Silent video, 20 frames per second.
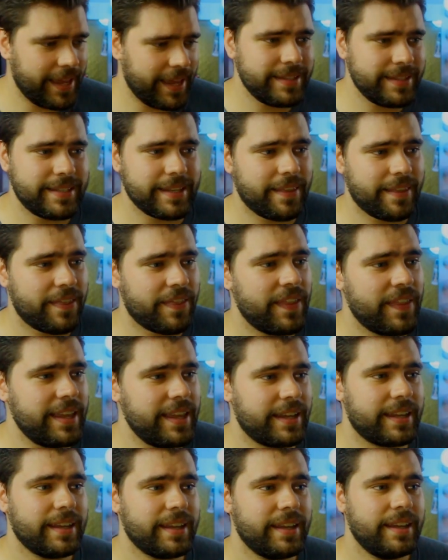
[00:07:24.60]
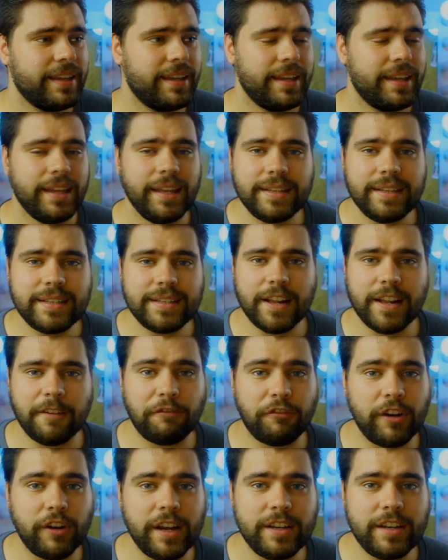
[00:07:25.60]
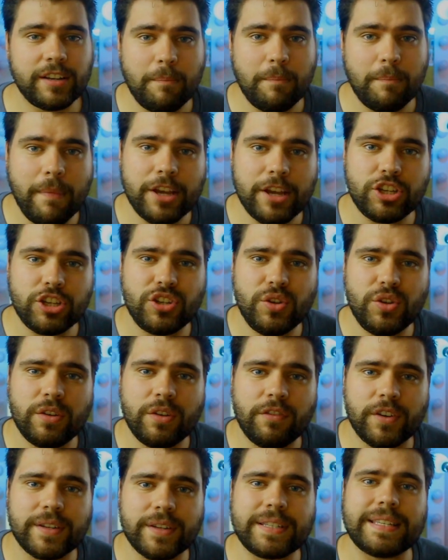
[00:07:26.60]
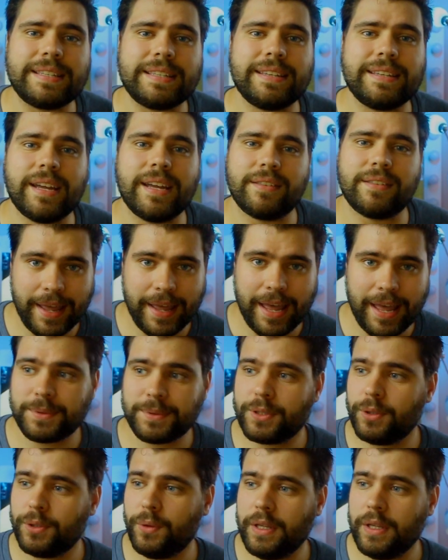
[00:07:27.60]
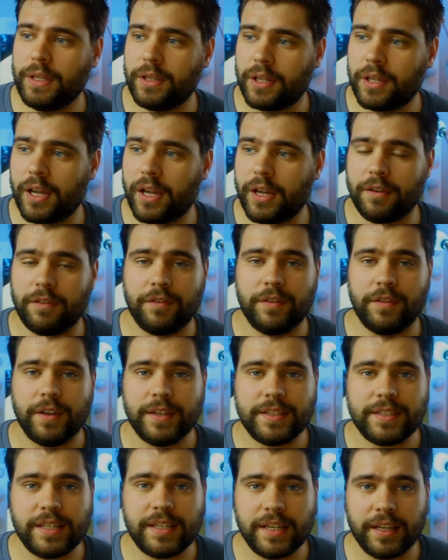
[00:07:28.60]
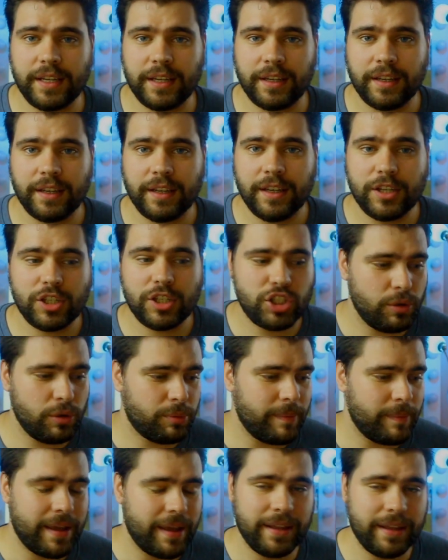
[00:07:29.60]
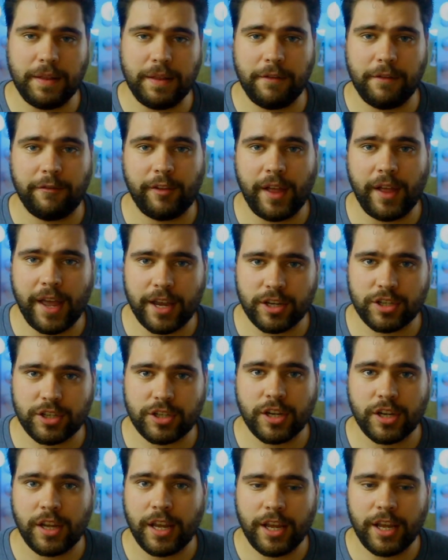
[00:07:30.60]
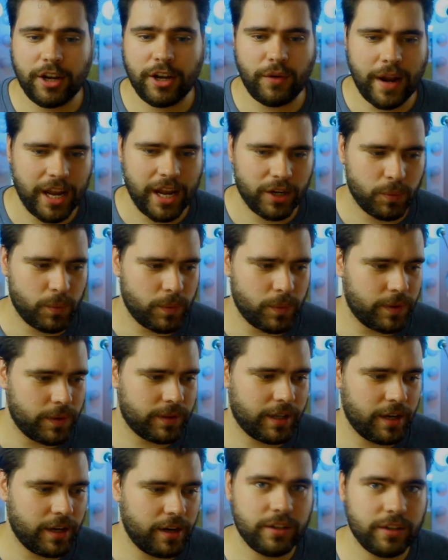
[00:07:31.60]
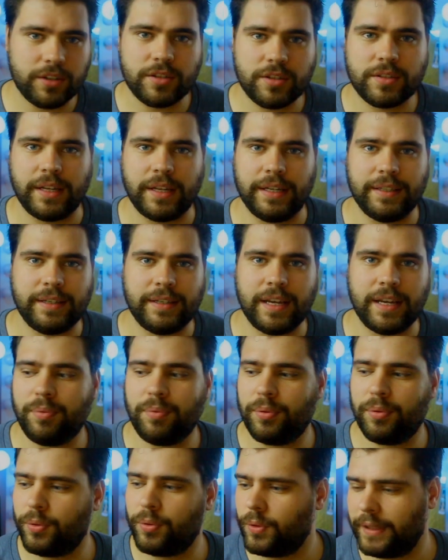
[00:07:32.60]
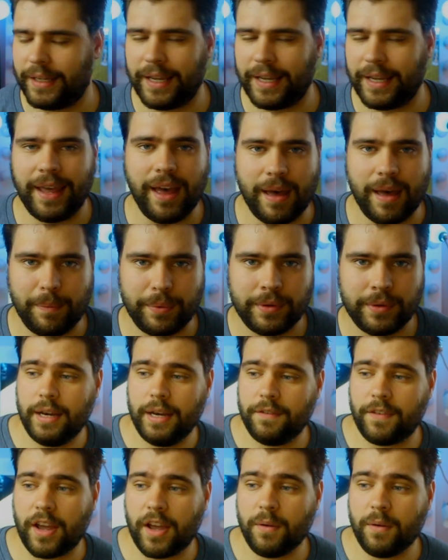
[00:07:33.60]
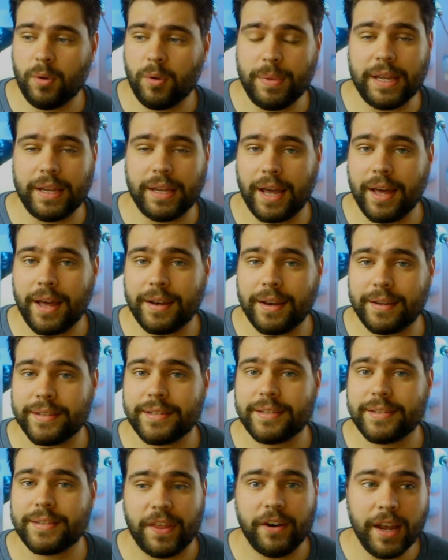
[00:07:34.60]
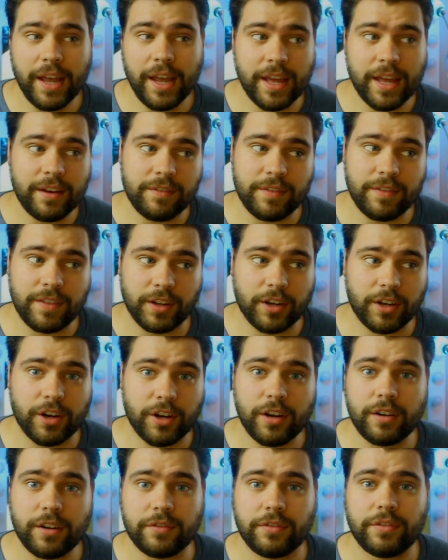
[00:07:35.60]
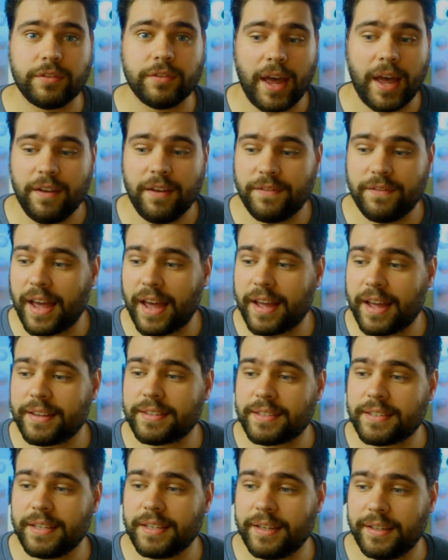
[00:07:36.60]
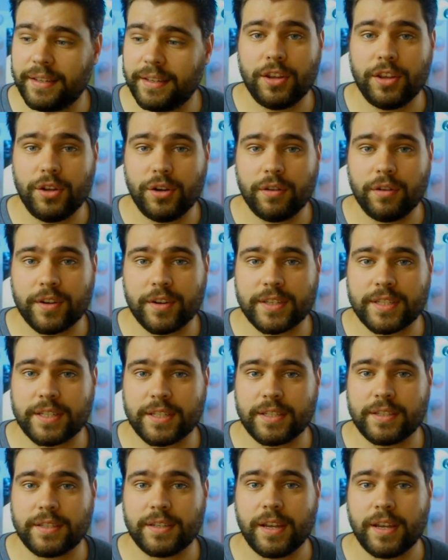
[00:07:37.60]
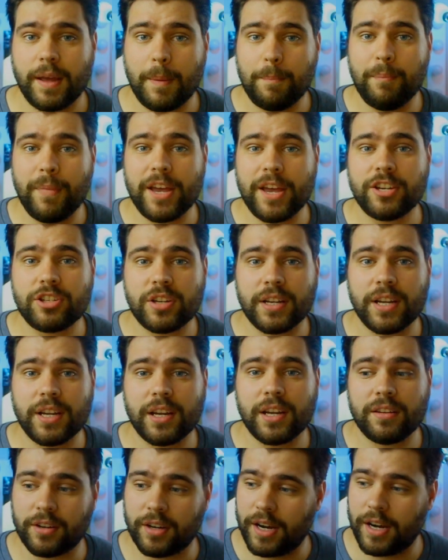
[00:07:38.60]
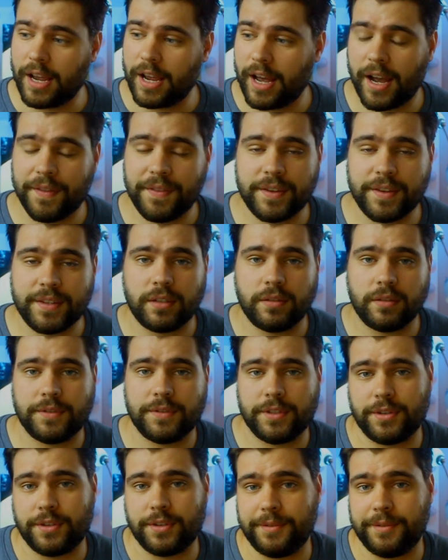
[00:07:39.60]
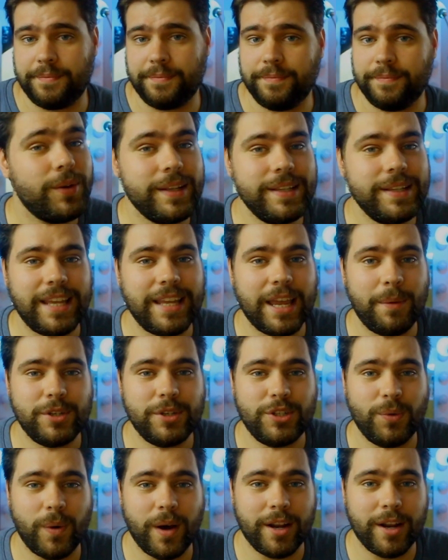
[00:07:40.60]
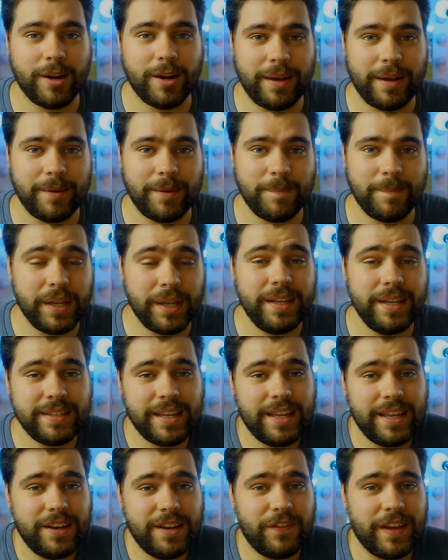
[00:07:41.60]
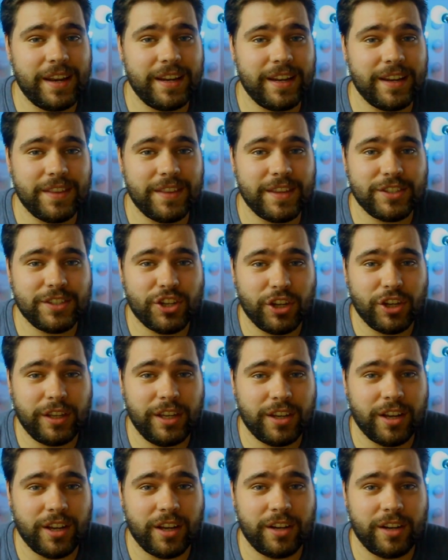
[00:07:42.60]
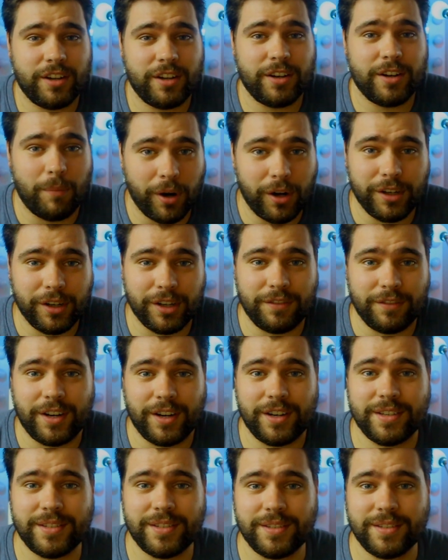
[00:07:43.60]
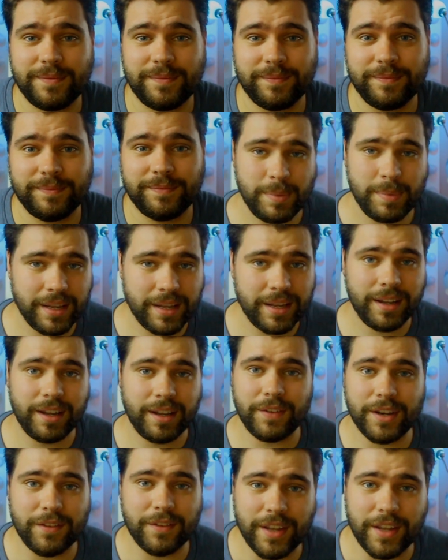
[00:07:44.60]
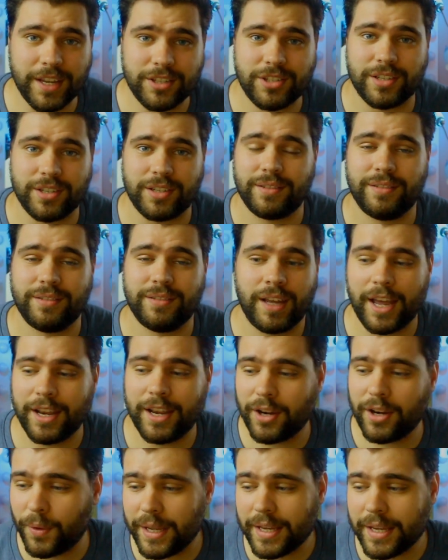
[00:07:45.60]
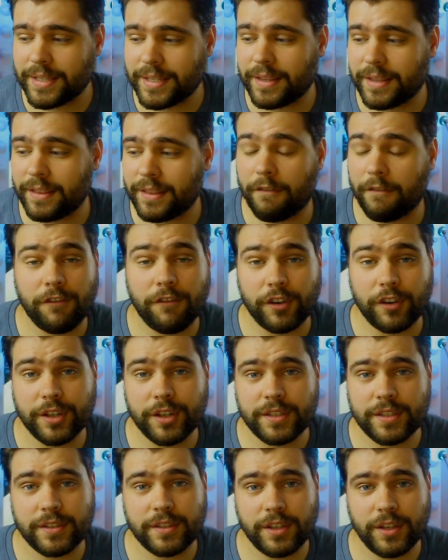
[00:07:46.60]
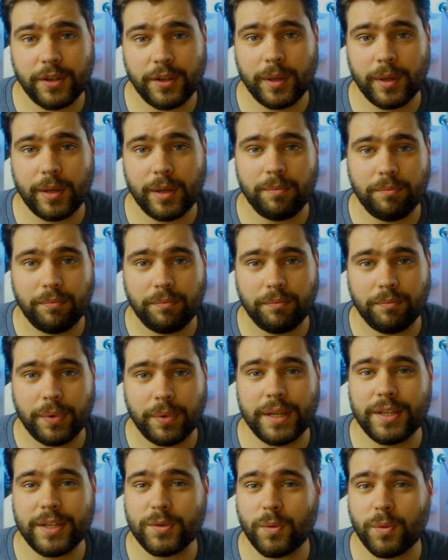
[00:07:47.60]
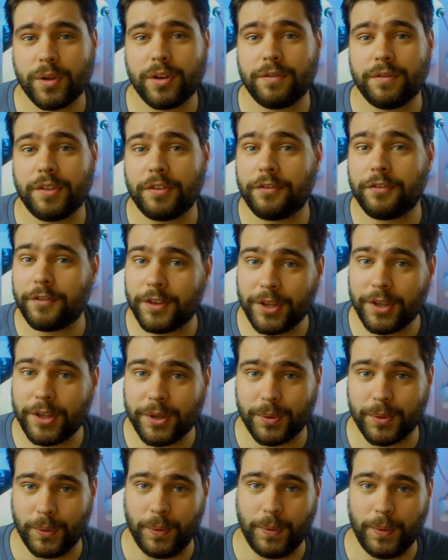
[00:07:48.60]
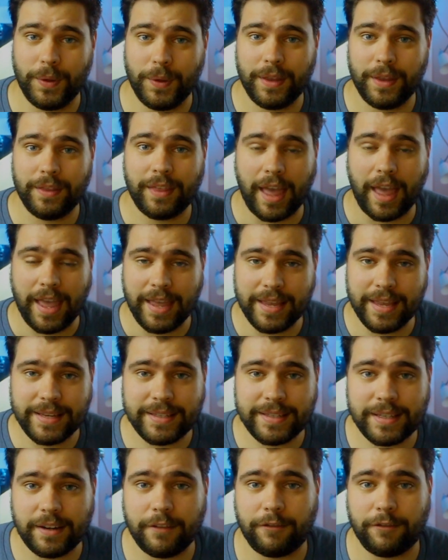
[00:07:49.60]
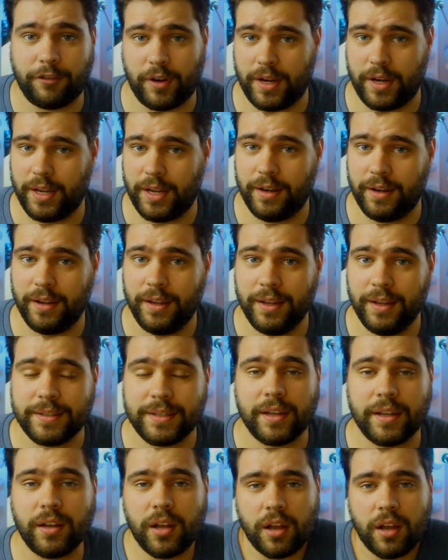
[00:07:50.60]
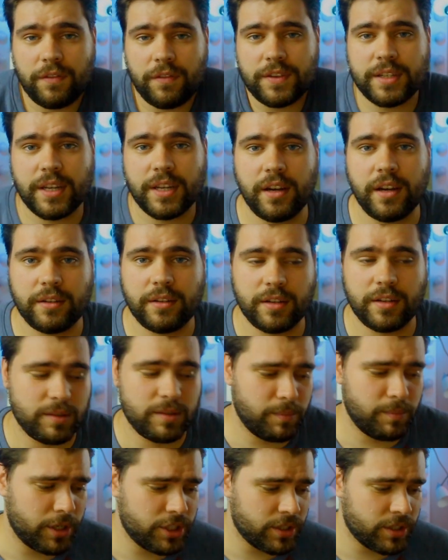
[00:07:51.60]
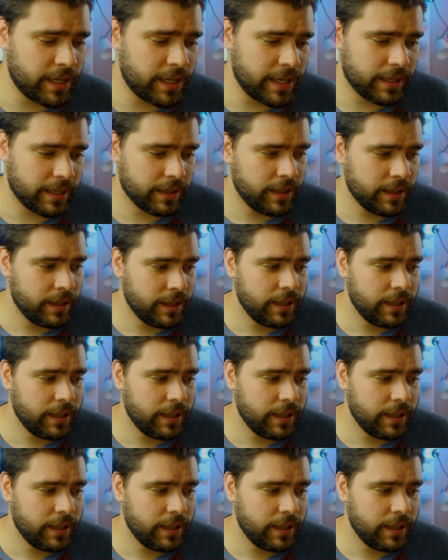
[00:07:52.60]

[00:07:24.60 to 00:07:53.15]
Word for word: And to think, he's not afraid to mesh universes together. I absolutely love seeing Superman in the flesh interact with characters like Deadpool and Cap, and if I were being honest, they're ahead of the curve. I have not seen the universes mesh together on the silver screen. You can say what you want about him, but he's innovating in this cookie cutter market of ours. Speaking of innovation, I know he isn't the first to do it, but he's one of the few that isn't afraid to kill off his characters, much like